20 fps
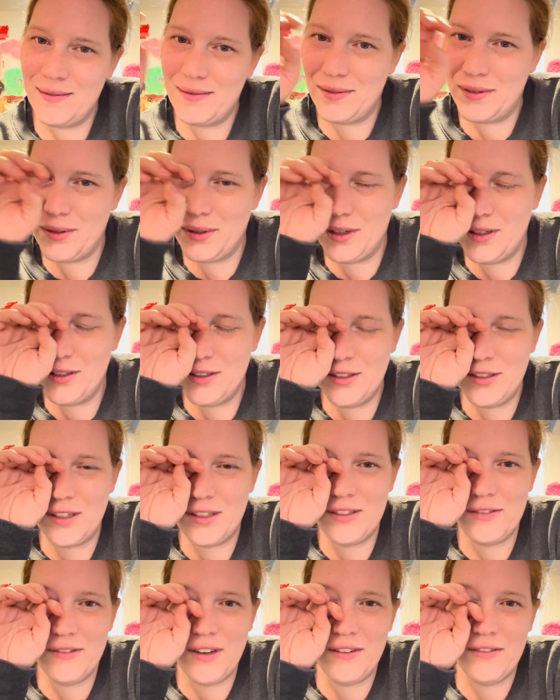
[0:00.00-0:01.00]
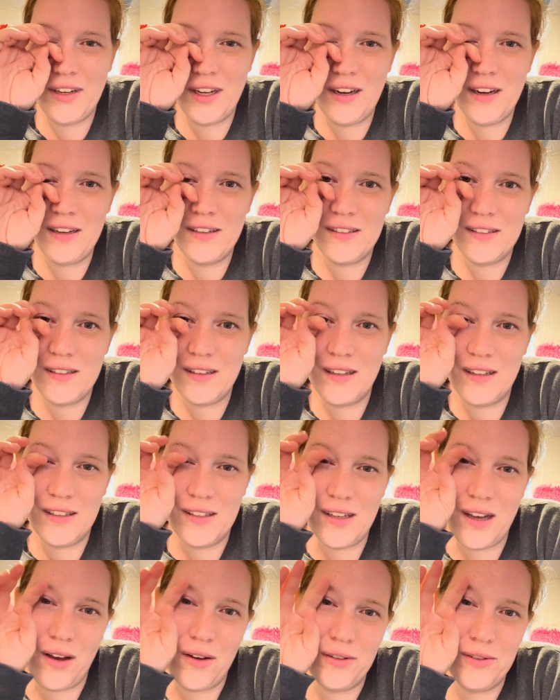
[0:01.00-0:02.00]
365 days,
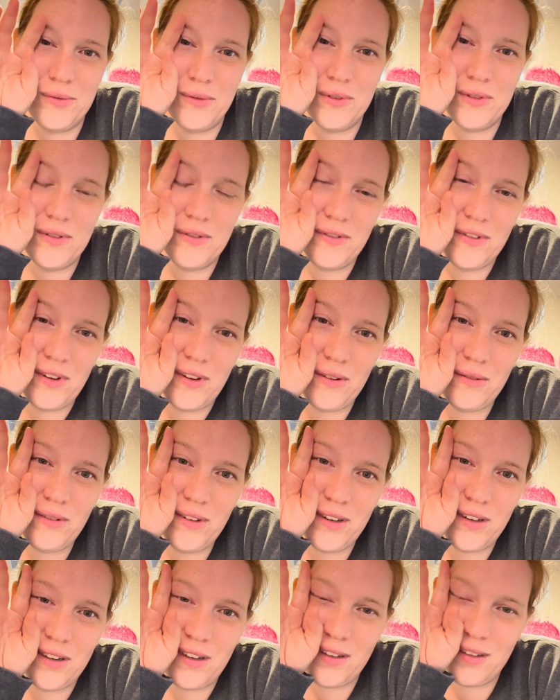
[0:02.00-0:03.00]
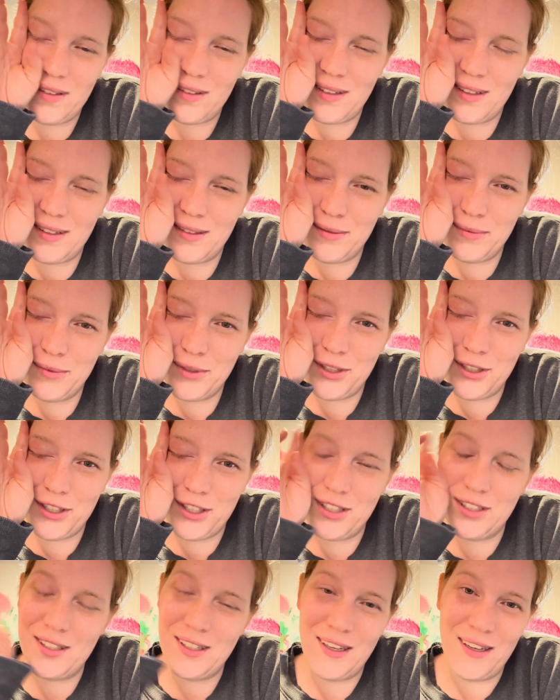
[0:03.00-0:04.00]
that's how it's supposed to fucking work. And you're
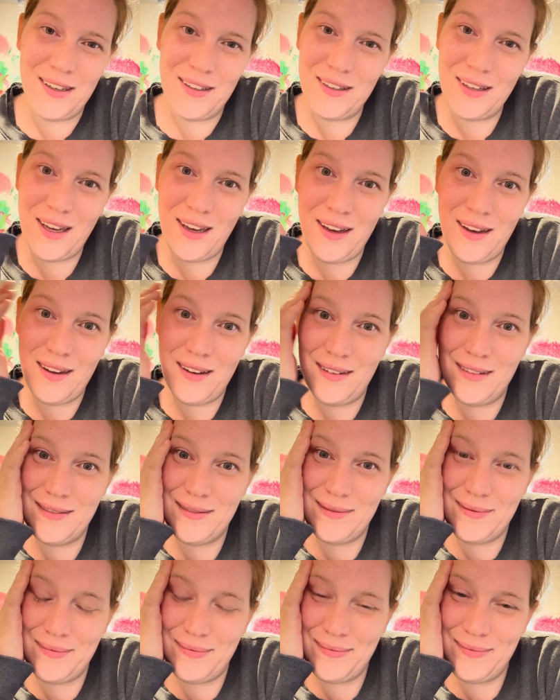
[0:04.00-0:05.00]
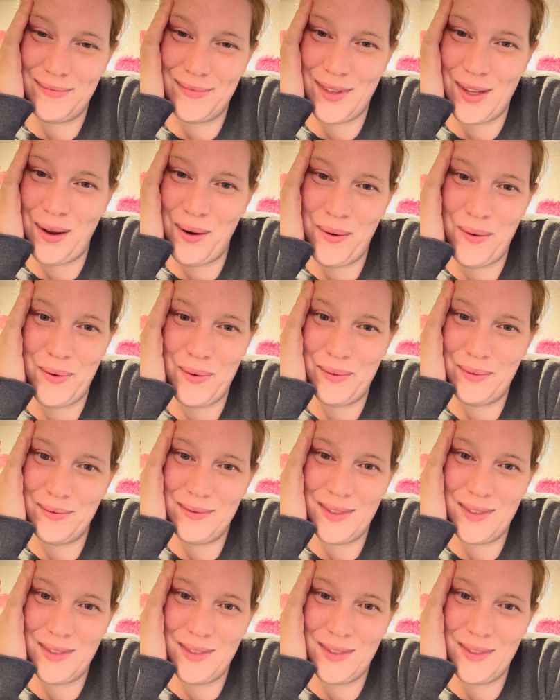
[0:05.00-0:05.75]
just like, yeah, no.